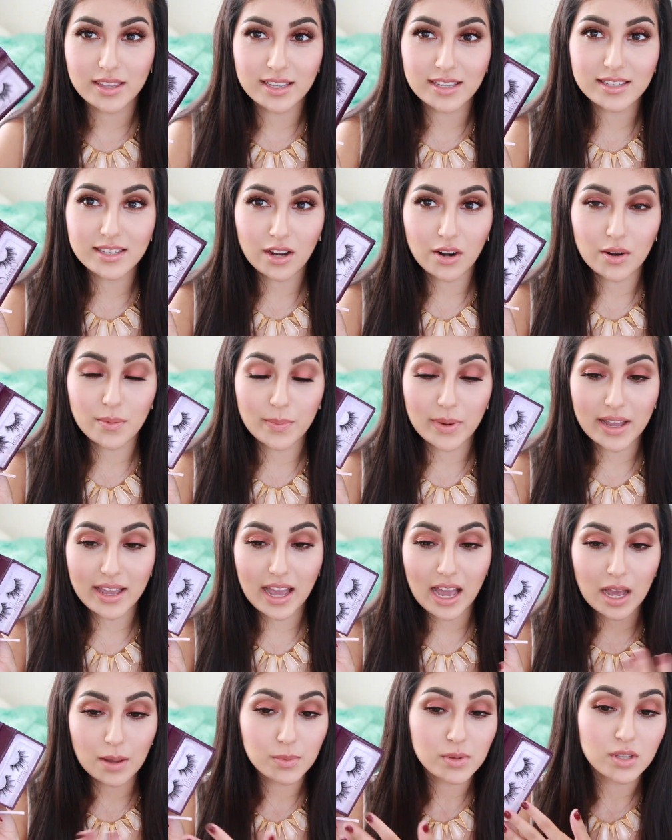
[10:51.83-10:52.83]
These are my
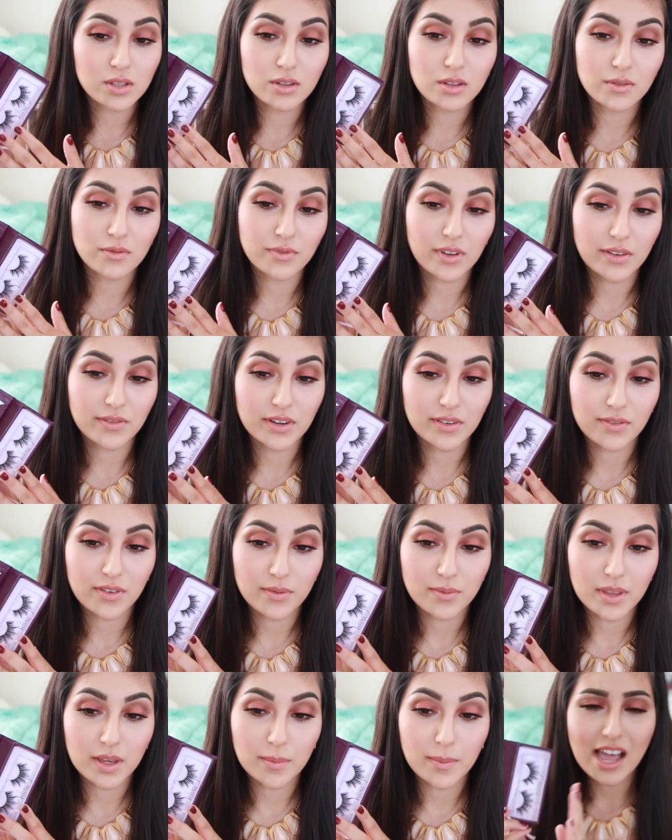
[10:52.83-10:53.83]
absolute favorite
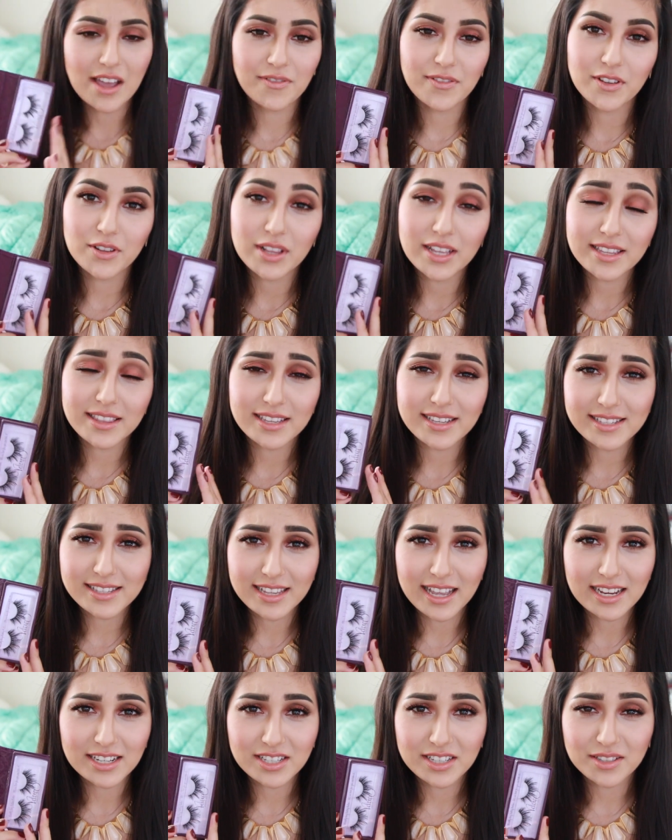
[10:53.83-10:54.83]
from them. I feel like these
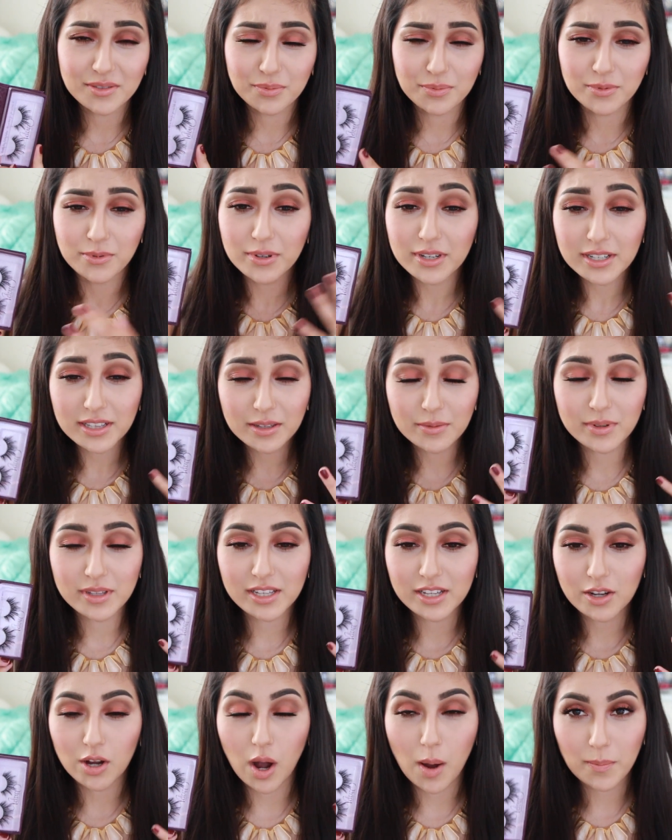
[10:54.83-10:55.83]
lashes
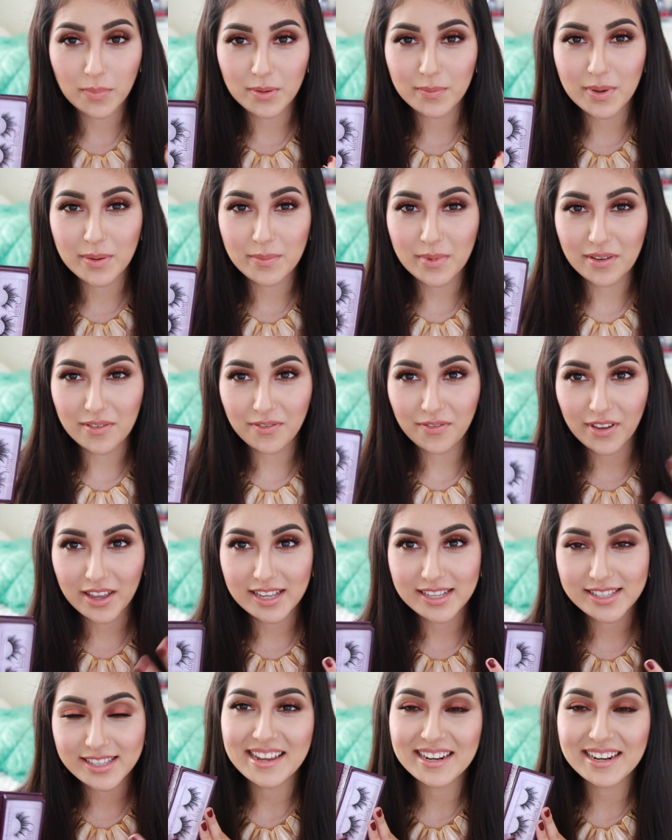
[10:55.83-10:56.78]
really complement my face,